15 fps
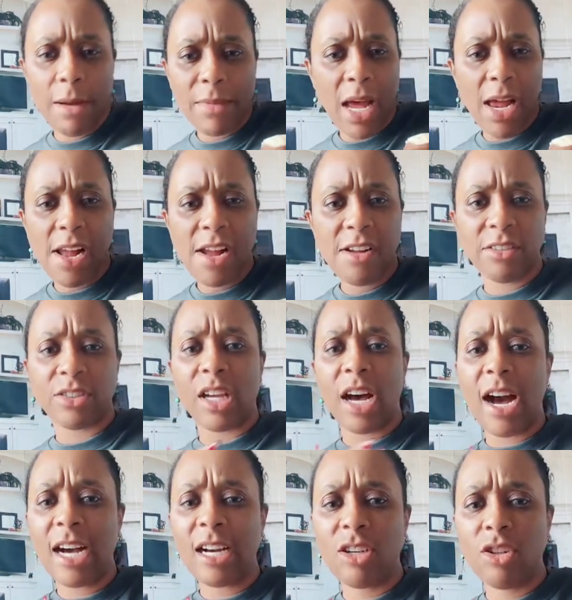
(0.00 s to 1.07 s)
and I'm not his.
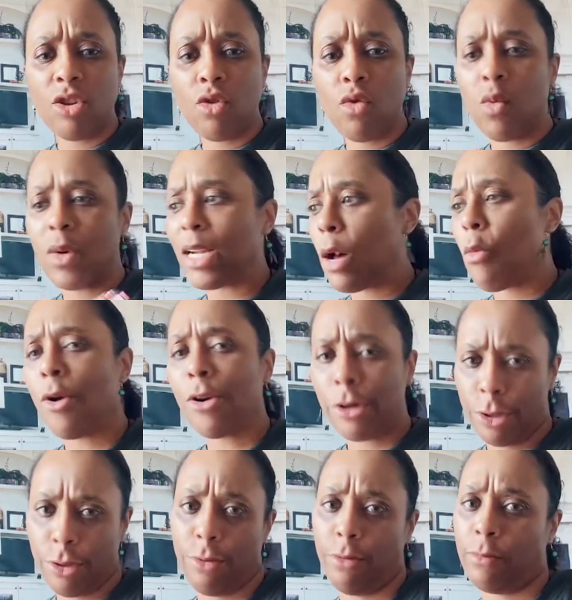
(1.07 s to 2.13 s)
I can do what I want
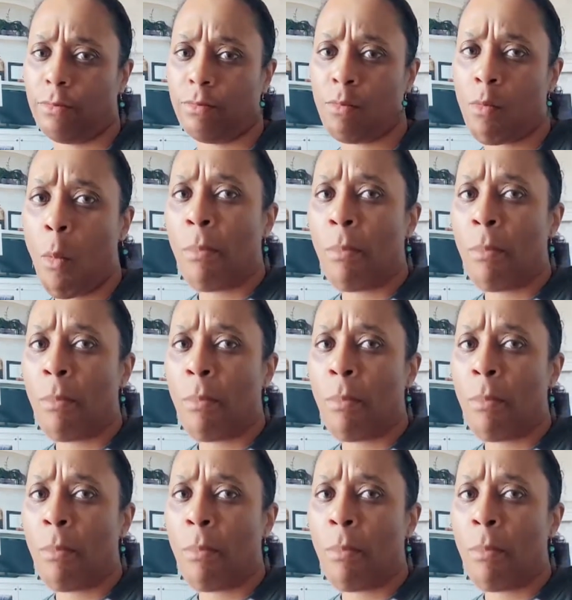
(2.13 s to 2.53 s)
to do.